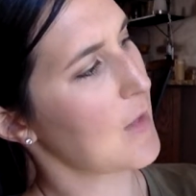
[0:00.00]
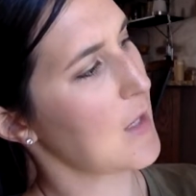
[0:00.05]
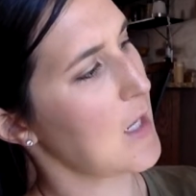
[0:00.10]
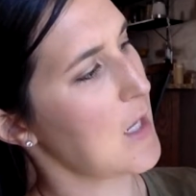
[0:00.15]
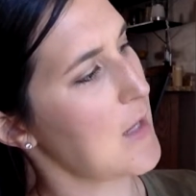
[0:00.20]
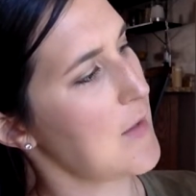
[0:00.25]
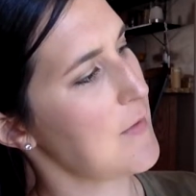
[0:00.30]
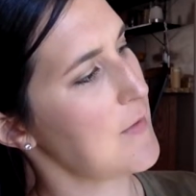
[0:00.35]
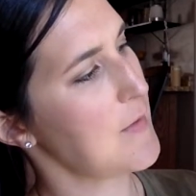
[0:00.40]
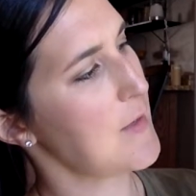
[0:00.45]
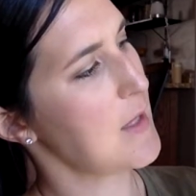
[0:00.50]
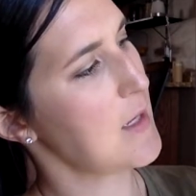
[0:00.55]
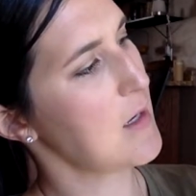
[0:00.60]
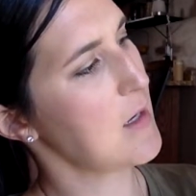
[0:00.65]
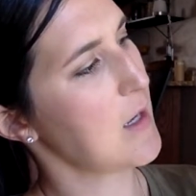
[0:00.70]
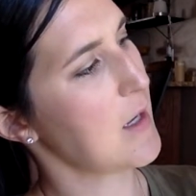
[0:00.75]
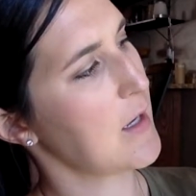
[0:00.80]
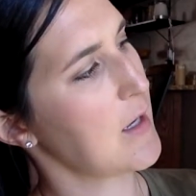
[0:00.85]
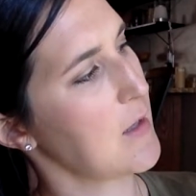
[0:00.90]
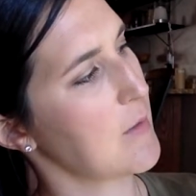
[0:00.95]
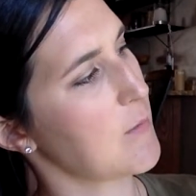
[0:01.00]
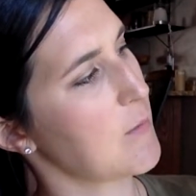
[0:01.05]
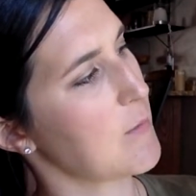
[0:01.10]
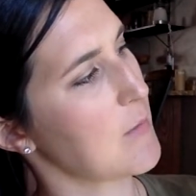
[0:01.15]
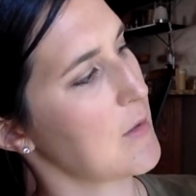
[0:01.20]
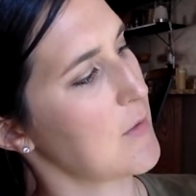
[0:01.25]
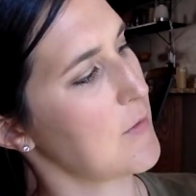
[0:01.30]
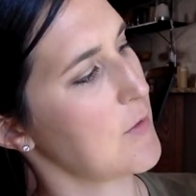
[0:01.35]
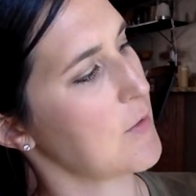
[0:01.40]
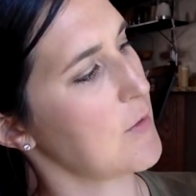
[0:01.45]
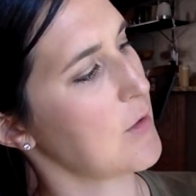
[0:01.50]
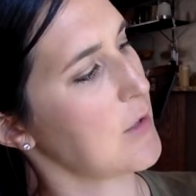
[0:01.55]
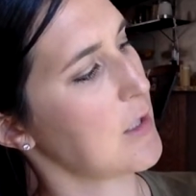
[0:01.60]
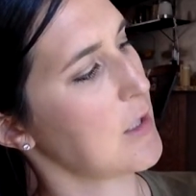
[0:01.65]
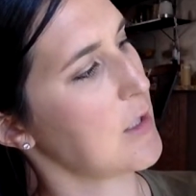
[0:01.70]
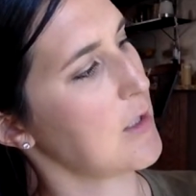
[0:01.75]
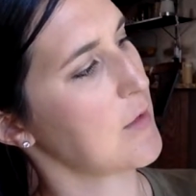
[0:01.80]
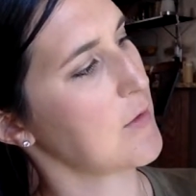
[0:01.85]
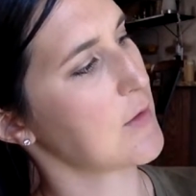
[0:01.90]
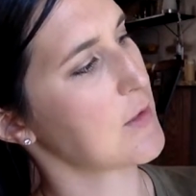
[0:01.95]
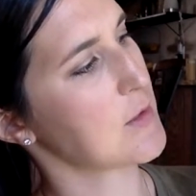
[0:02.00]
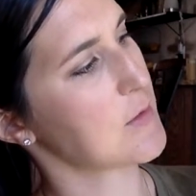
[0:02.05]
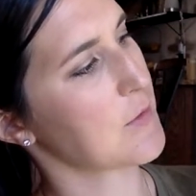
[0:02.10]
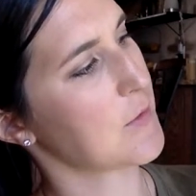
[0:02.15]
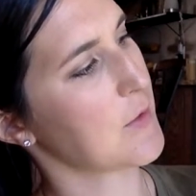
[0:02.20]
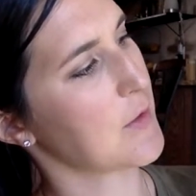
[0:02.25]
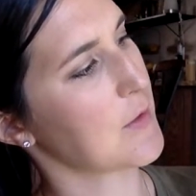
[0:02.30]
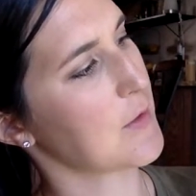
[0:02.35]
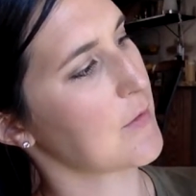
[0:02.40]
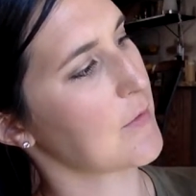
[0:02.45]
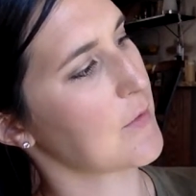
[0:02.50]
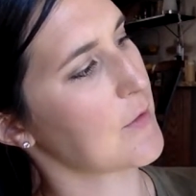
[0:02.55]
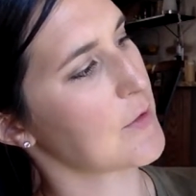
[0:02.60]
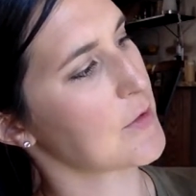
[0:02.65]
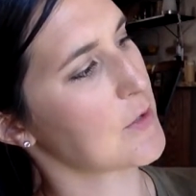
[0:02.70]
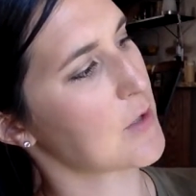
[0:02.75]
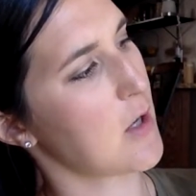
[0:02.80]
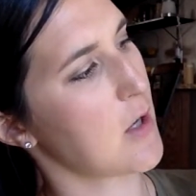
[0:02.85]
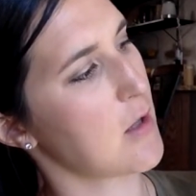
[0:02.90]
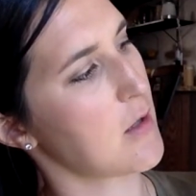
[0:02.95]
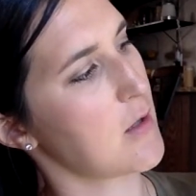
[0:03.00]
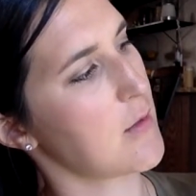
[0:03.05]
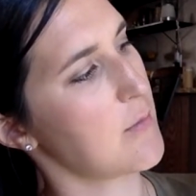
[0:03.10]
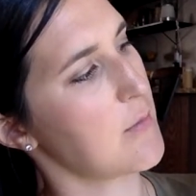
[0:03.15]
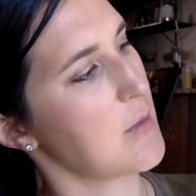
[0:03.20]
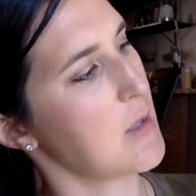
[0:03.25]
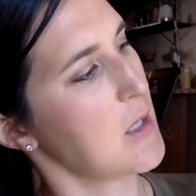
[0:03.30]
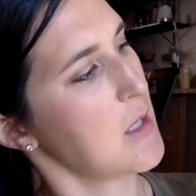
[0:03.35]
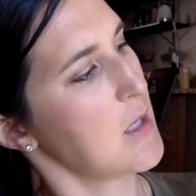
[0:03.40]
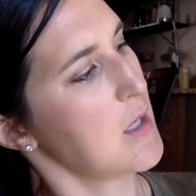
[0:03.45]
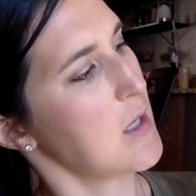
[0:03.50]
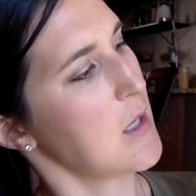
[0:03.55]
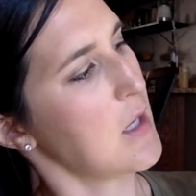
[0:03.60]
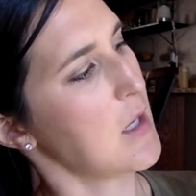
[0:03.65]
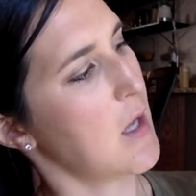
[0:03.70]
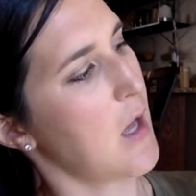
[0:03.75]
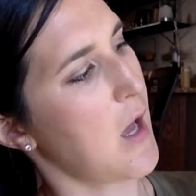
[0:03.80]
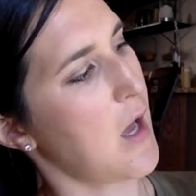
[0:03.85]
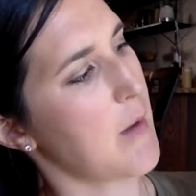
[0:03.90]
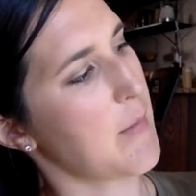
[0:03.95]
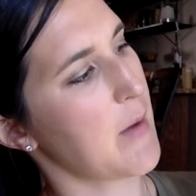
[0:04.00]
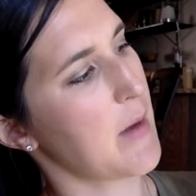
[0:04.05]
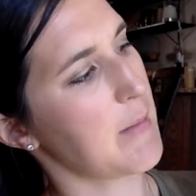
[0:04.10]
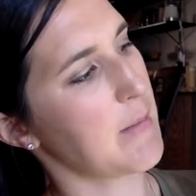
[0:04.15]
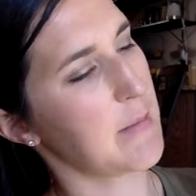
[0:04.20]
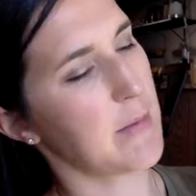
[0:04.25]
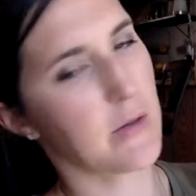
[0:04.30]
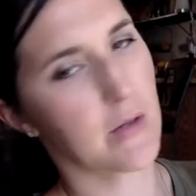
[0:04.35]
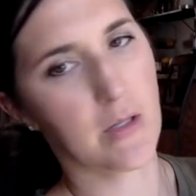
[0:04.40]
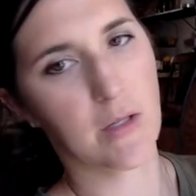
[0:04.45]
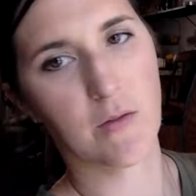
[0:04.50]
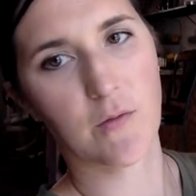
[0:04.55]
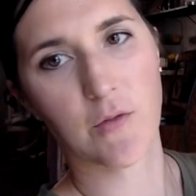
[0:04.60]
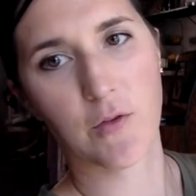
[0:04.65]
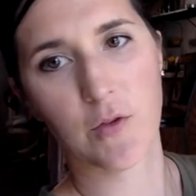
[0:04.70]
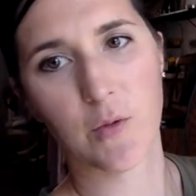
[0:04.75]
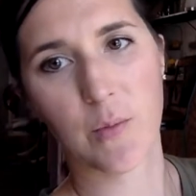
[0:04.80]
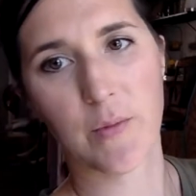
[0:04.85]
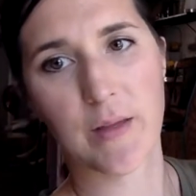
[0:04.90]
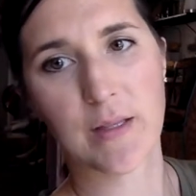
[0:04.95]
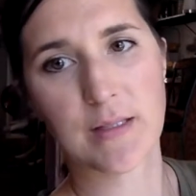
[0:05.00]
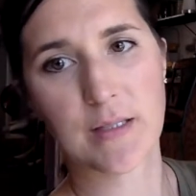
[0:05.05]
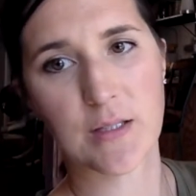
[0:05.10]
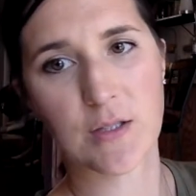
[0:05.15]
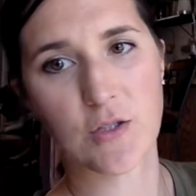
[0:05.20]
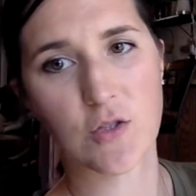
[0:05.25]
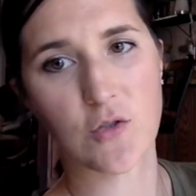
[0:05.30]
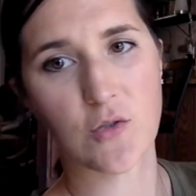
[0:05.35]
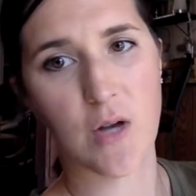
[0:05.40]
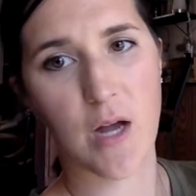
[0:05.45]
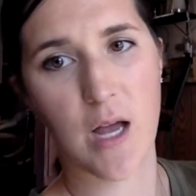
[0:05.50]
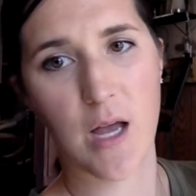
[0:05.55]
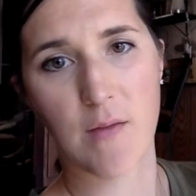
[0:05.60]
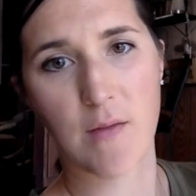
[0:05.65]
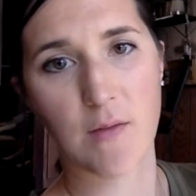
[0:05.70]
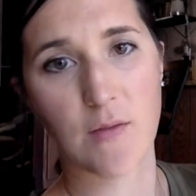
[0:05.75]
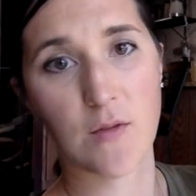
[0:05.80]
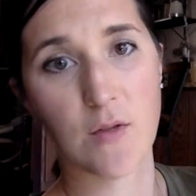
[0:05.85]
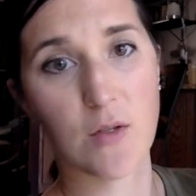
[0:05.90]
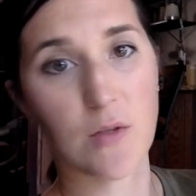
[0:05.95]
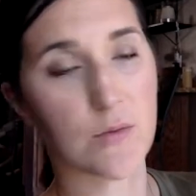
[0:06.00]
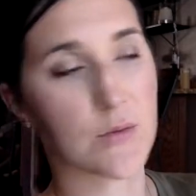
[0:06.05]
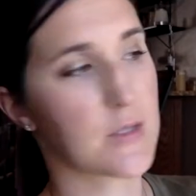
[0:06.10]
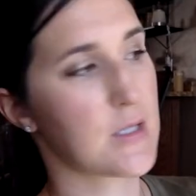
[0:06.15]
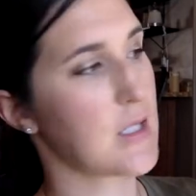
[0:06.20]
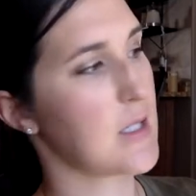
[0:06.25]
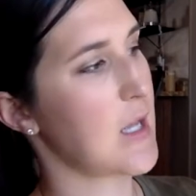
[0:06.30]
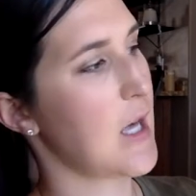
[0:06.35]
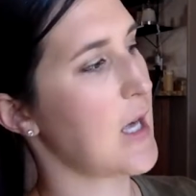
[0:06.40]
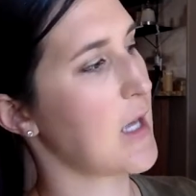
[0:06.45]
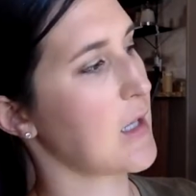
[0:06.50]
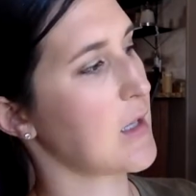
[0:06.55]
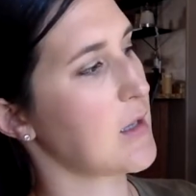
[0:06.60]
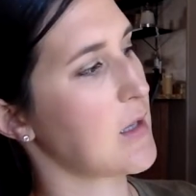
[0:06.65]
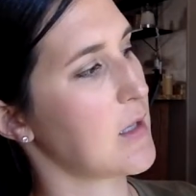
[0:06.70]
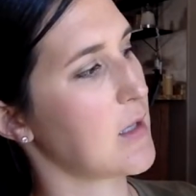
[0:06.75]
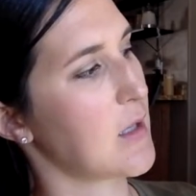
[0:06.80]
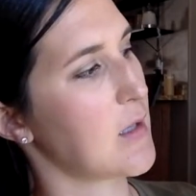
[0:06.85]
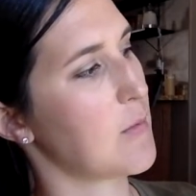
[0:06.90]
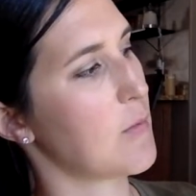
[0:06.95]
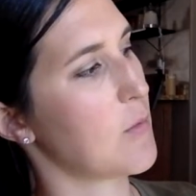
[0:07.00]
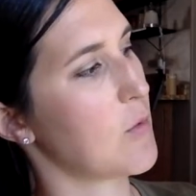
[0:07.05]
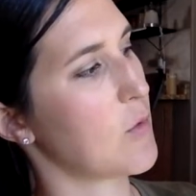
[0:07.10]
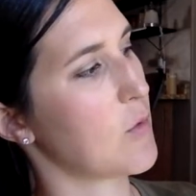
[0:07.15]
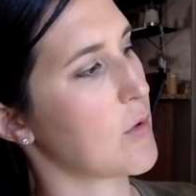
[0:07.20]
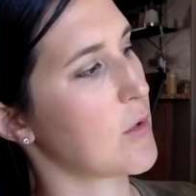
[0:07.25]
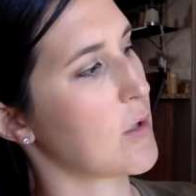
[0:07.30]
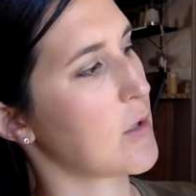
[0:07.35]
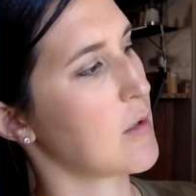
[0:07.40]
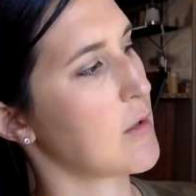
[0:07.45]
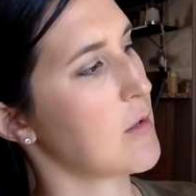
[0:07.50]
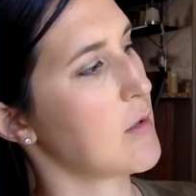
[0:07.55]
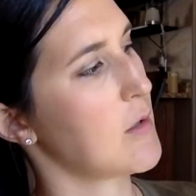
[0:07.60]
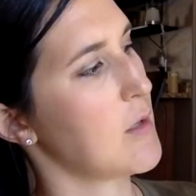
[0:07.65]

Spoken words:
And then if you look here in this first column, I'm going to be looking for the one that says Drive. If you don't see that, click on More,